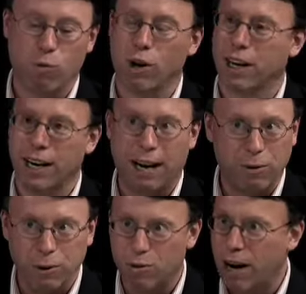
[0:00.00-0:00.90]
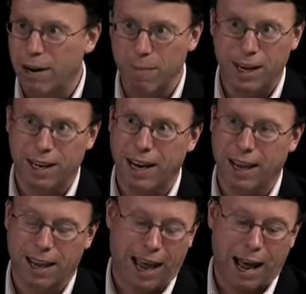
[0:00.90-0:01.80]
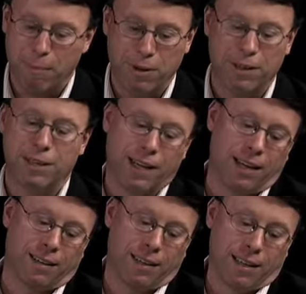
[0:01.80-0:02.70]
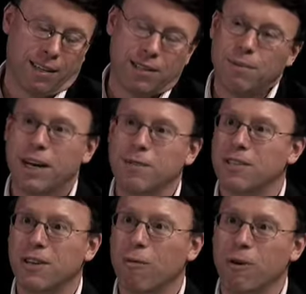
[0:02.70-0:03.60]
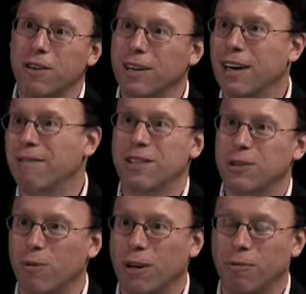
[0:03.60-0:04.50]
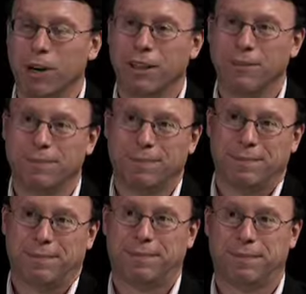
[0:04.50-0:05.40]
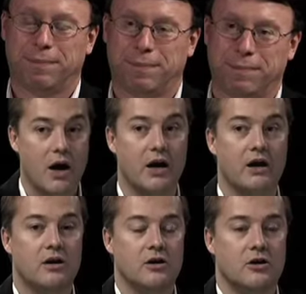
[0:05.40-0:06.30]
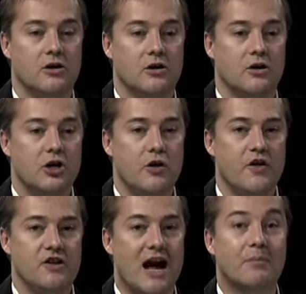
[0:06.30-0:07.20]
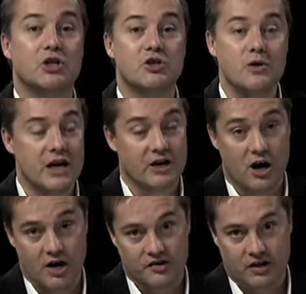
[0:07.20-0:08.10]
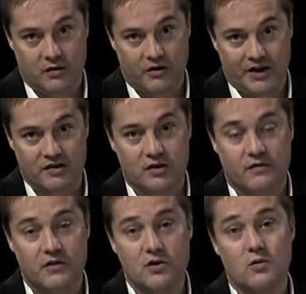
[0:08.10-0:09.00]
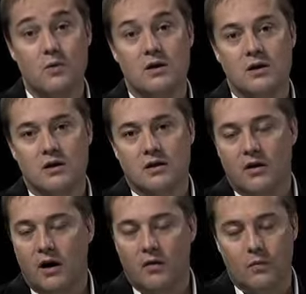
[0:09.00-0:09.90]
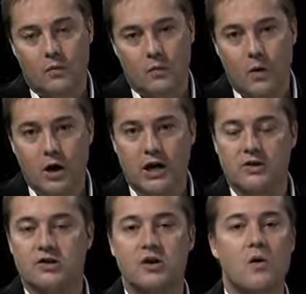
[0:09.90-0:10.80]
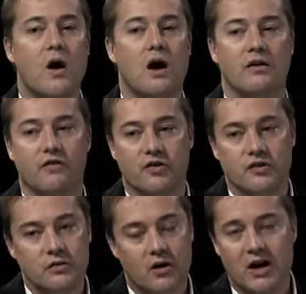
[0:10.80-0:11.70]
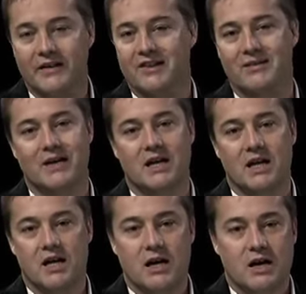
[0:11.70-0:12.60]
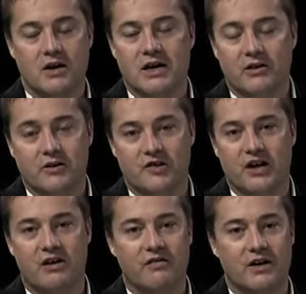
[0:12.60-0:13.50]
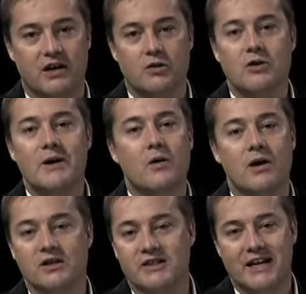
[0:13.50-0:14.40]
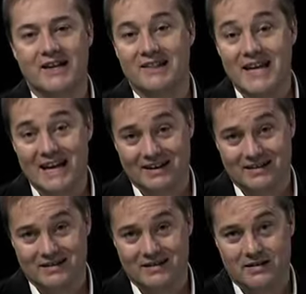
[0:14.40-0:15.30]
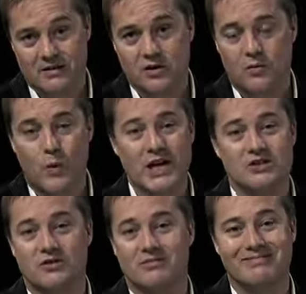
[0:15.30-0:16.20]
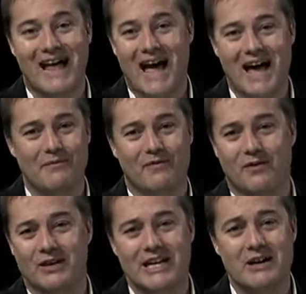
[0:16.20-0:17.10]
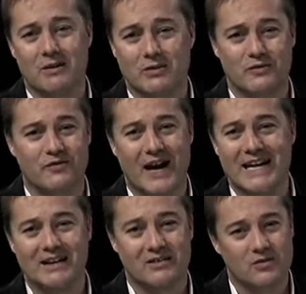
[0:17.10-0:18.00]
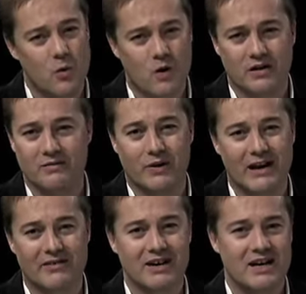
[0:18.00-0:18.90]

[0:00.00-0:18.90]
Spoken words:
work it out and try to make it happen. And sometimes it's not worth it. You have to just walk away. Right. And you don't want to, there's an opportunity cost in all this. If you are working so hard for so long on this, I mean, you kill yourself, you could be going on to the next thing. You could waste your time for a year or two fighting court and whatever,